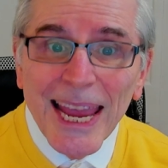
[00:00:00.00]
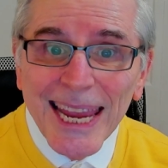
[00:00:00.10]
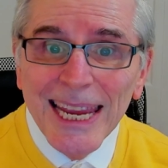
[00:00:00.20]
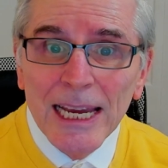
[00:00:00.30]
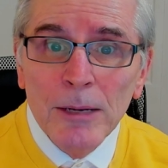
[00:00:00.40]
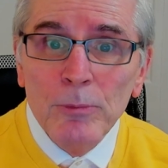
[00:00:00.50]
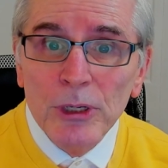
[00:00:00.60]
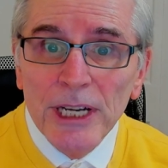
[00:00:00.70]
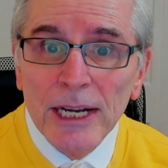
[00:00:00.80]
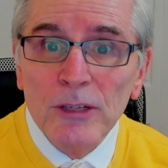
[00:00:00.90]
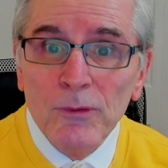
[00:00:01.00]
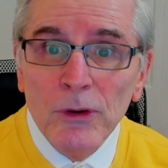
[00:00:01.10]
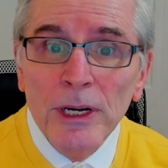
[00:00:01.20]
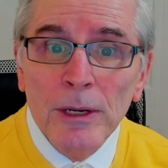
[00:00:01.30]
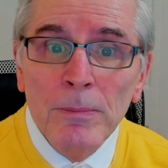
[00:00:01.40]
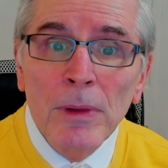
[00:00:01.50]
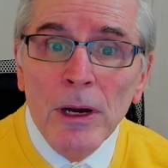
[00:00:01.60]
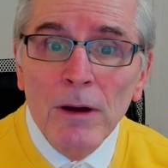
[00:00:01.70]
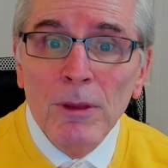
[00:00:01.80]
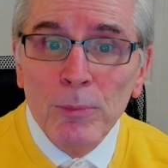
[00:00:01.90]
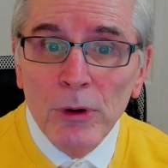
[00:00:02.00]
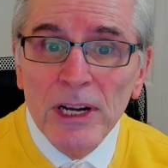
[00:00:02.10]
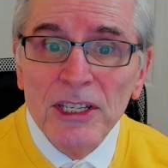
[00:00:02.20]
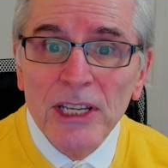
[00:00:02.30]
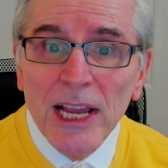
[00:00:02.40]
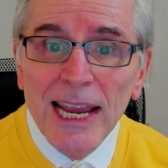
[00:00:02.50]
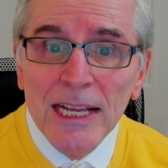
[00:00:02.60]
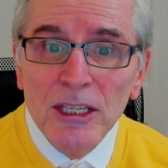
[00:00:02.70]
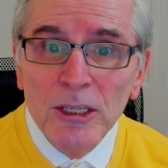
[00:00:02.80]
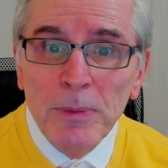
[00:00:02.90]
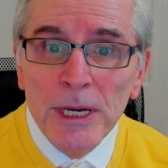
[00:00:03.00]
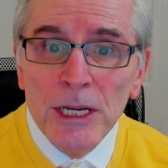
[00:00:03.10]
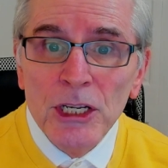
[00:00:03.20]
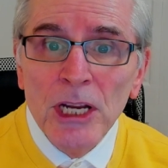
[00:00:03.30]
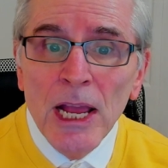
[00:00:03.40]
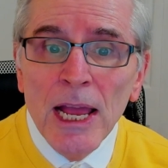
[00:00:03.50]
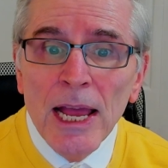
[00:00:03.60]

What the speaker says: and protects freedom of the press and speech